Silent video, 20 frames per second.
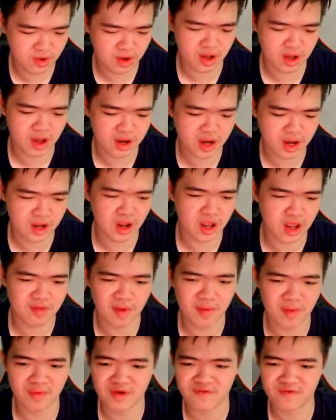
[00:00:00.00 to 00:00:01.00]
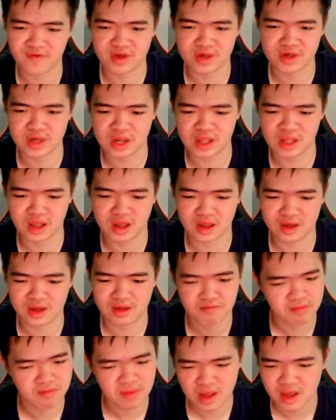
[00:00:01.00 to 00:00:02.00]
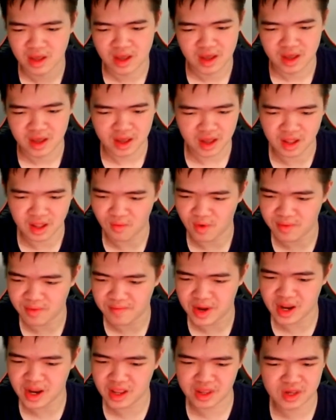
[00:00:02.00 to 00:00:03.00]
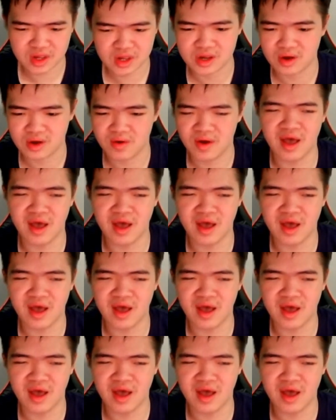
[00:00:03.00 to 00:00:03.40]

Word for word: I need to eat my breakfast in like in one minute. So,